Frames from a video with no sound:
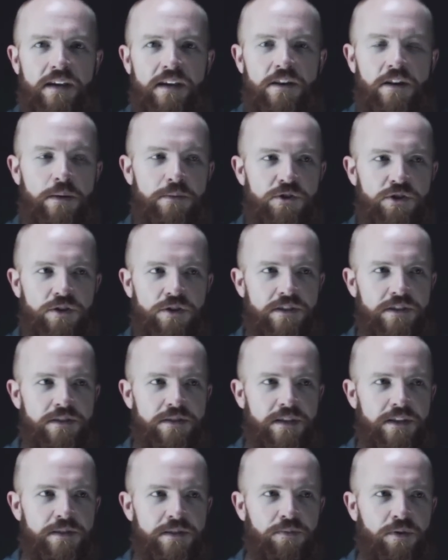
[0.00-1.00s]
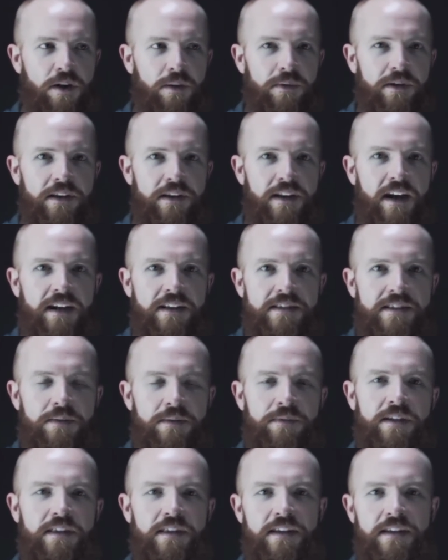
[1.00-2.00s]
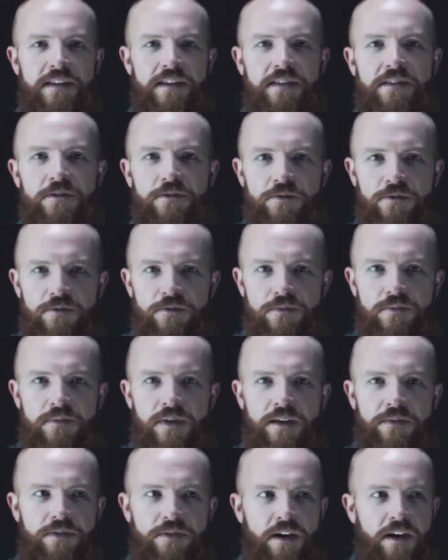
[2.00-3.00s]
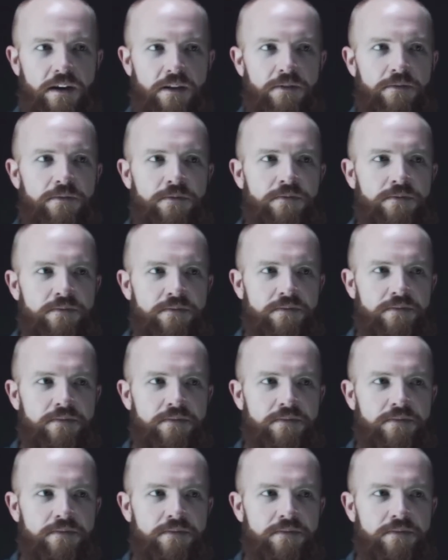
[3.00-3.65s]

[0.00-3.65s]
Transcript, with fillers: You know, I'm sure it's it's probably not something that you have thought of